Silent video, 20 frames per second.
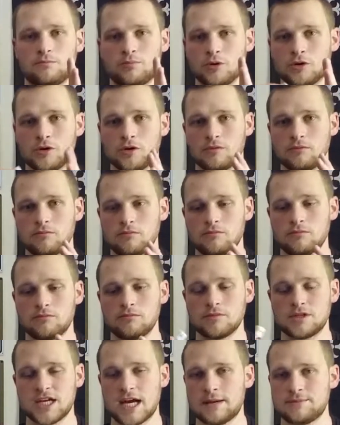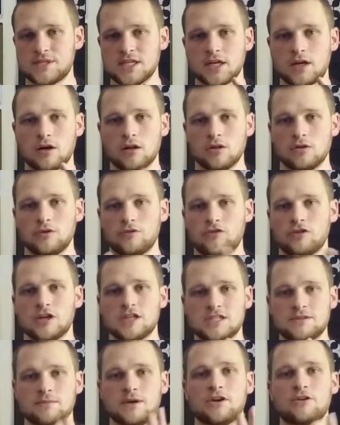put chapstick all over
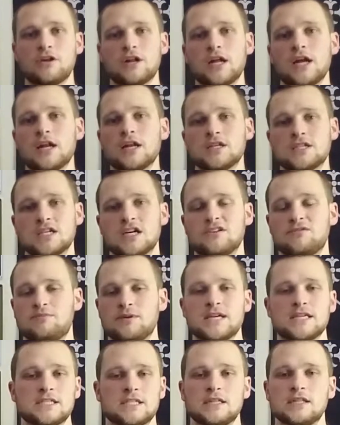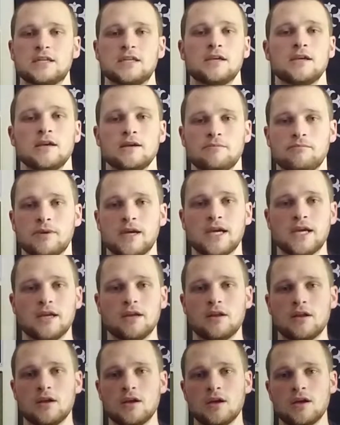it, smeared it in and stuff, basically
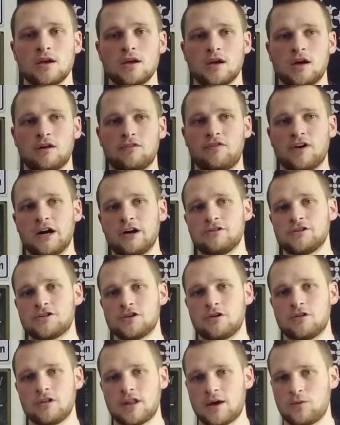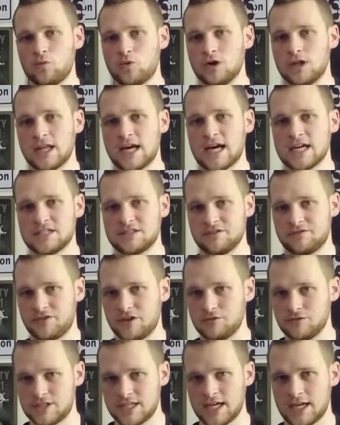made a fire starter that would last a
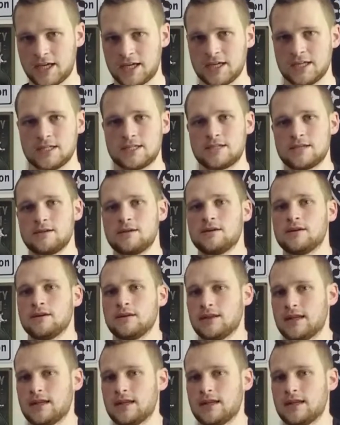few seconds,